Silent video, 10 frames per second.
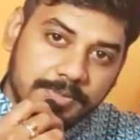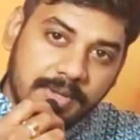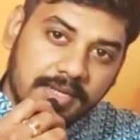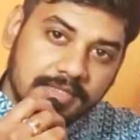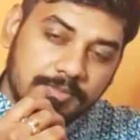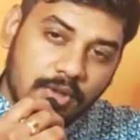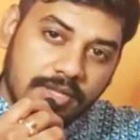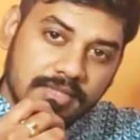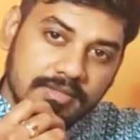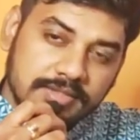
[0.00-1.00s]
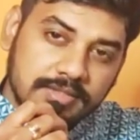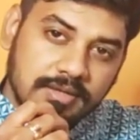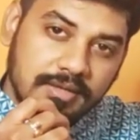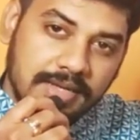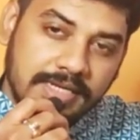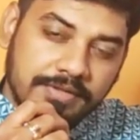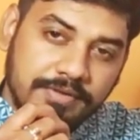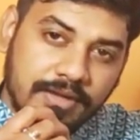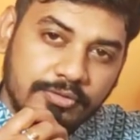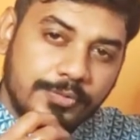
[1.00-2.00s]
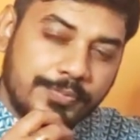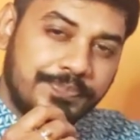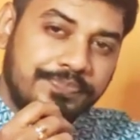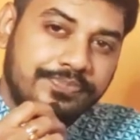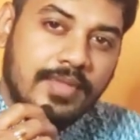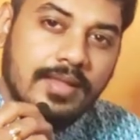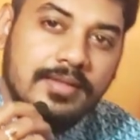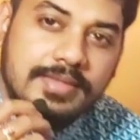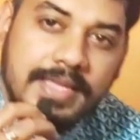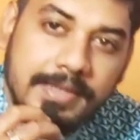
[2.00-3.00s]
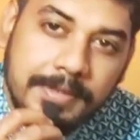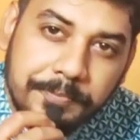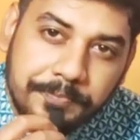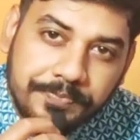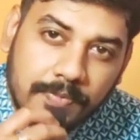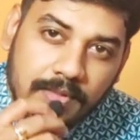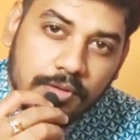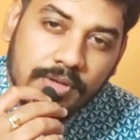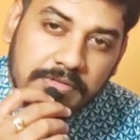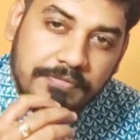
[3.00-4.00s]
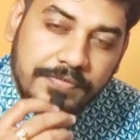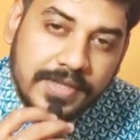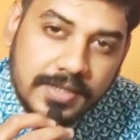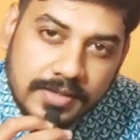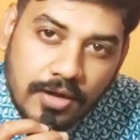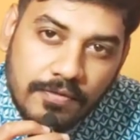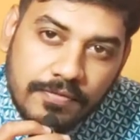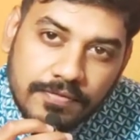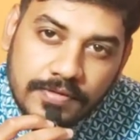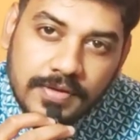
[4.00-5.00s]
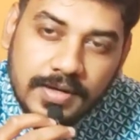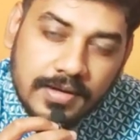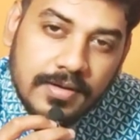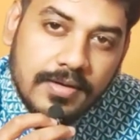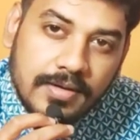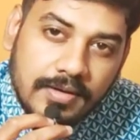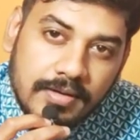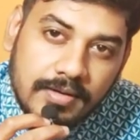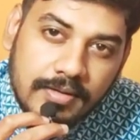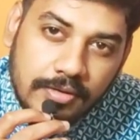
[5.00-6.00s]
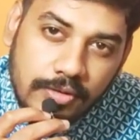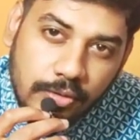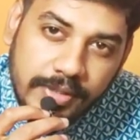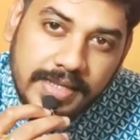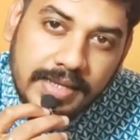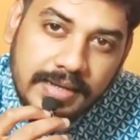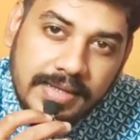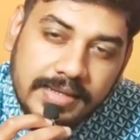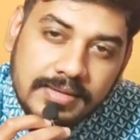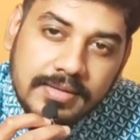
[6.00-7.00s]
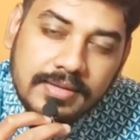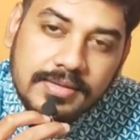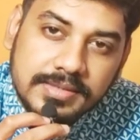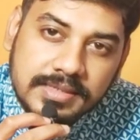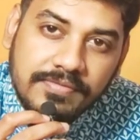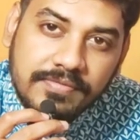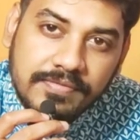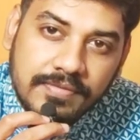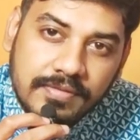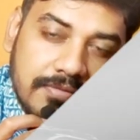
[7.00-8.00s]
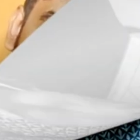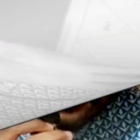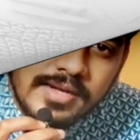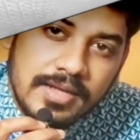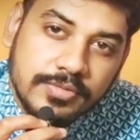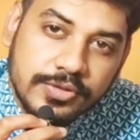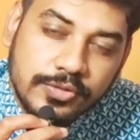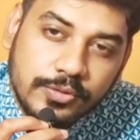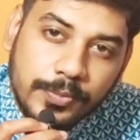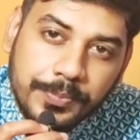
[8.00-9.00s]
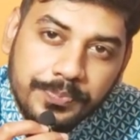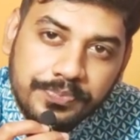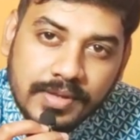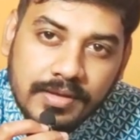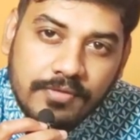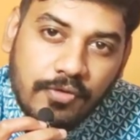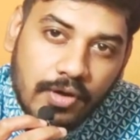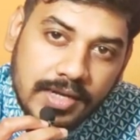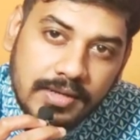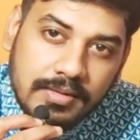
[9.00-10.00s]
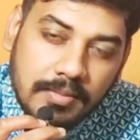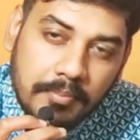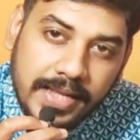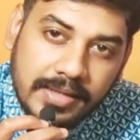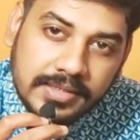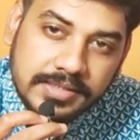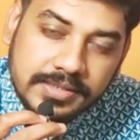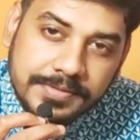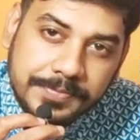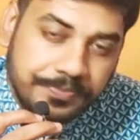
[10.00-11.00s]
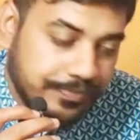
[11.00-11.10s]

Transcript: aspect it is blocking this negative Rahu, then you will have a fear of doing illegal stuff when it comes to foreign migration,